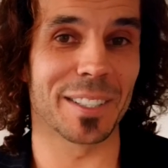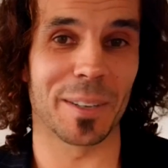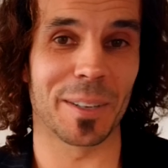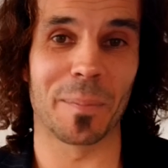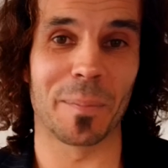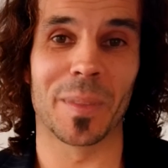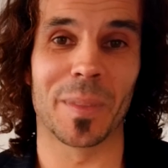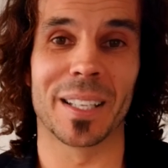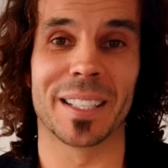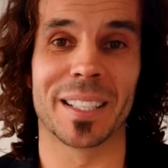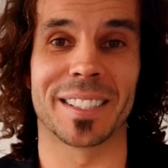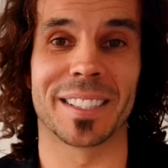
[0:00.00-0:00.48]

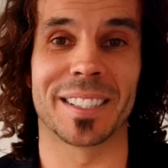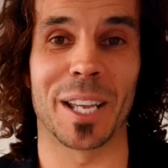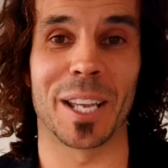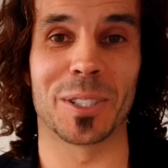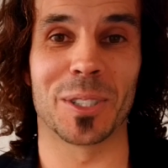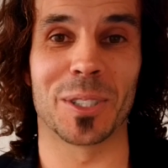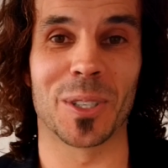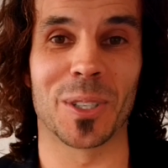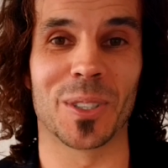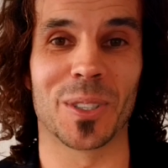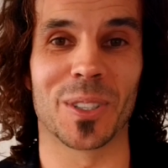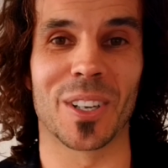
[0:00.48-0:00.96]
Stay tuned,
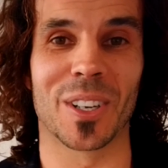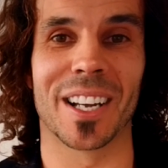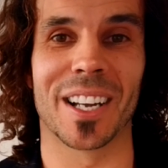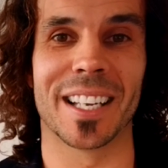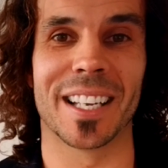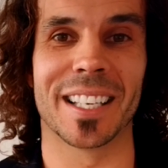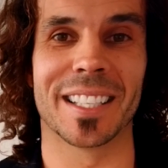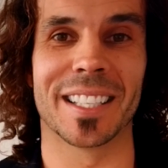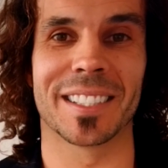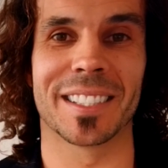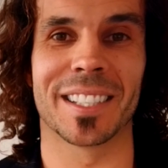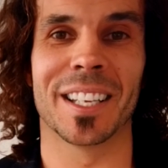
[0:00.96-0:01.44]
guys.
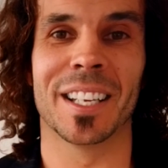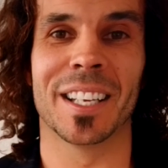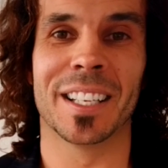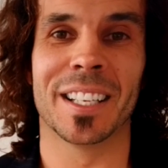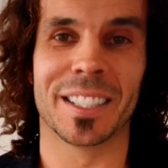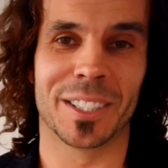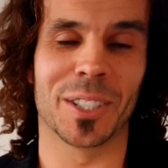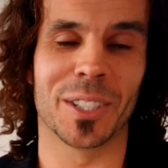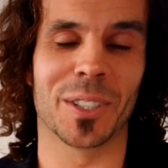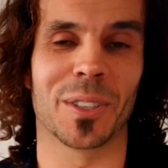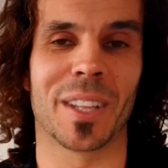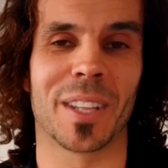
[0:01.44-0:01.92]
Till
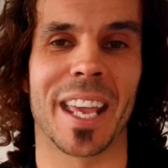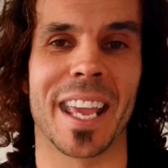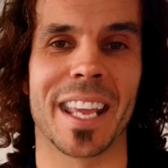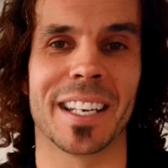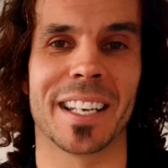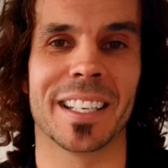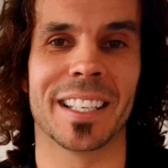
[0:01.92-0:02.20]
then,